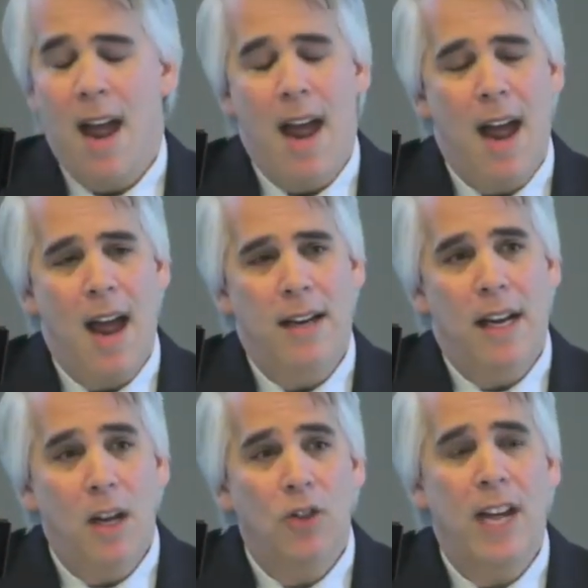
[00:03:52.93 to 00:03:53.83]
and
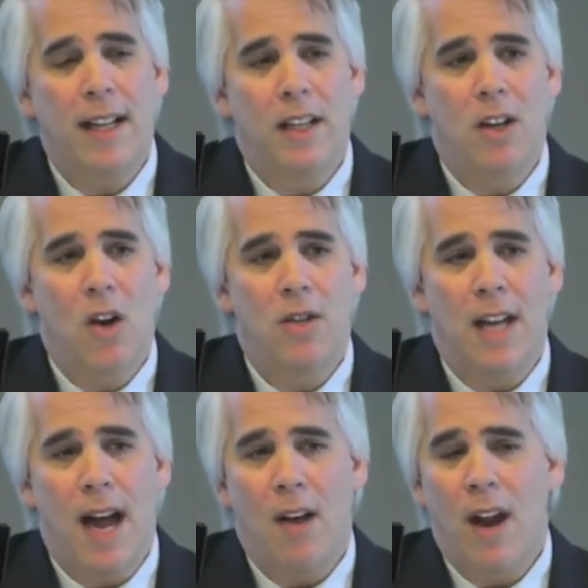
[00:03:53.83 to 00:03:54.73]
he'll take the nodes
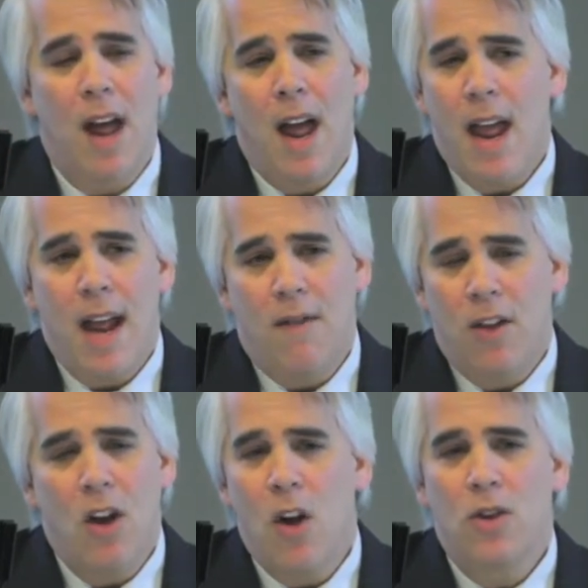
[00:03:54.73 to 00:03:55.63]
out. If
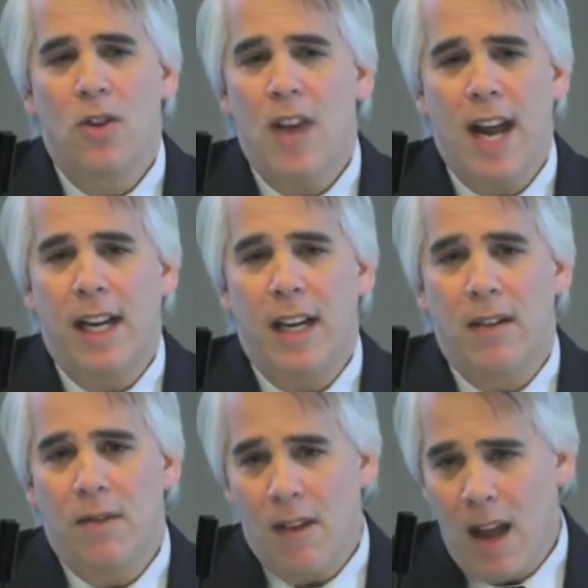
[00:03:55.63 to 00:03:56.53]
the nodes are
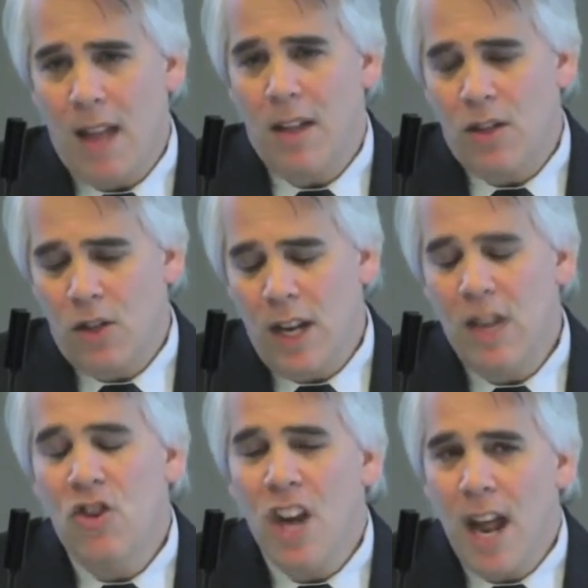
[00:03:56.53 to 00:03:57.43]
negative, and
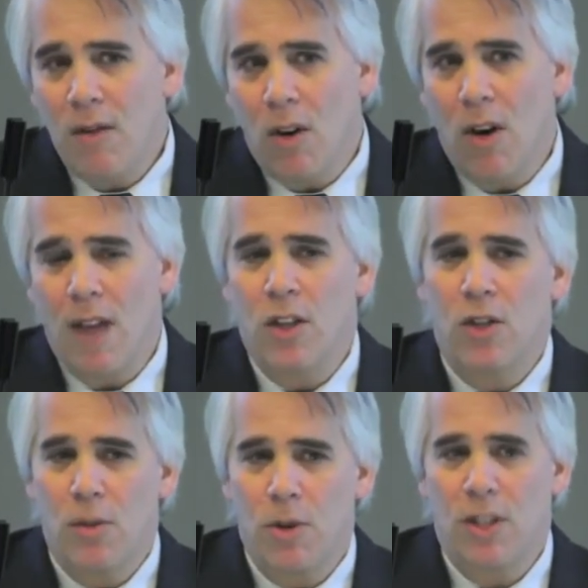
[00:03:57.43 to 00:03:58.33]
in general, and
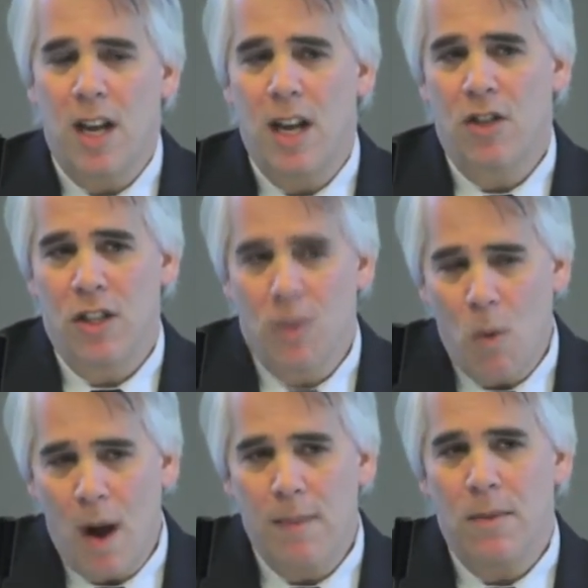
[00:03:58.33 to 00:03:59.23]
the tumor stage is
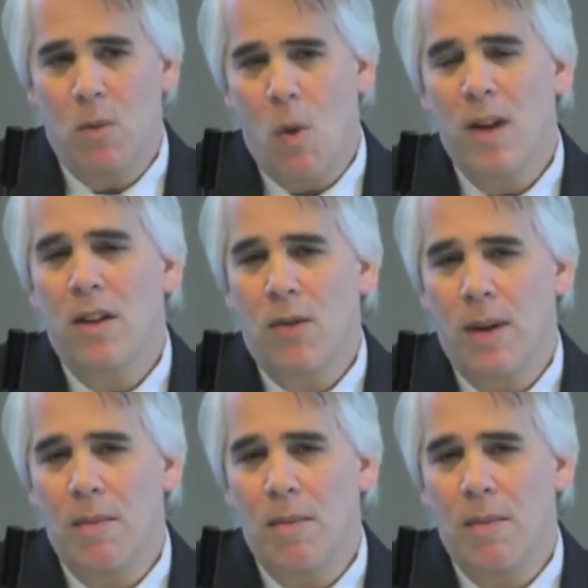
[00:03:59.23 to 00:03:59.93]
1 to 3